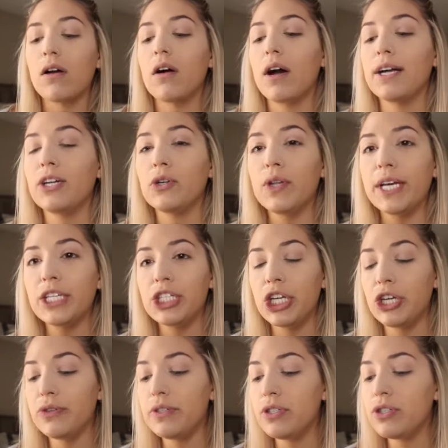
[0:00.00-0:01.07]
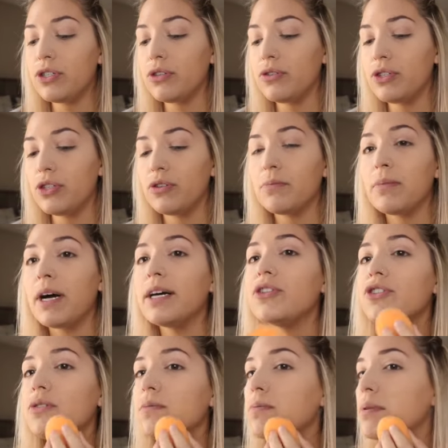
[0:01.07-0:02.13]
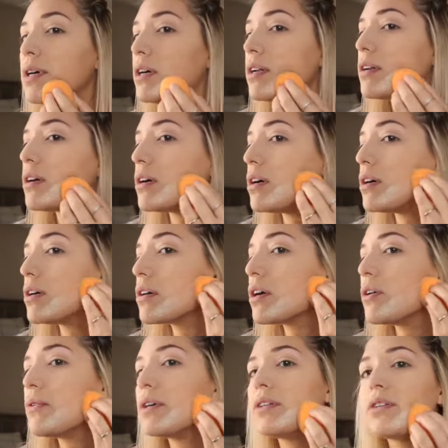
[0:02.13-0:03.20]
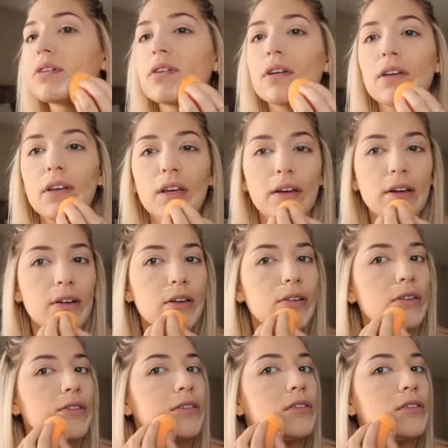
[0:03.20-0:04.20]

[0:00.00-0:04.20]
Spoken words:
I don't like to use too much, but I'll go under here.